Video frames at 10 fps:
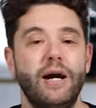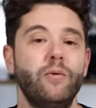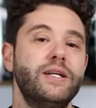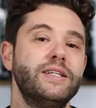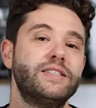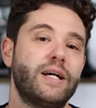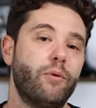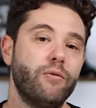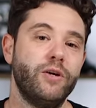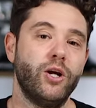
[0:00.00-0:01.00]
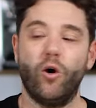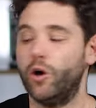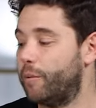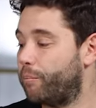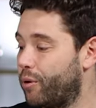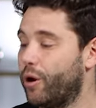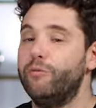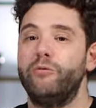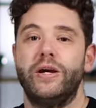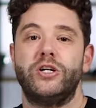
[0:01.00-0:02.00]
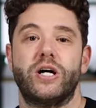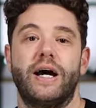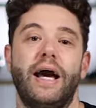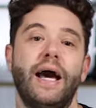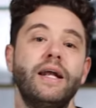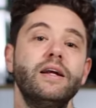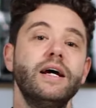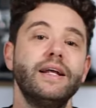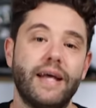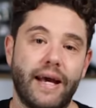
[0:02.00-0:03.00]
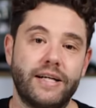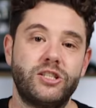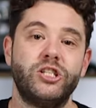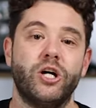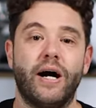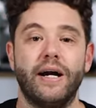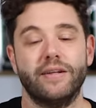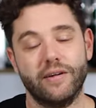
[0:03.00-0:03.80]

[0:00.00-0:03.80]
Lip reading: And we did a separate video on the Pro feature and the XGI,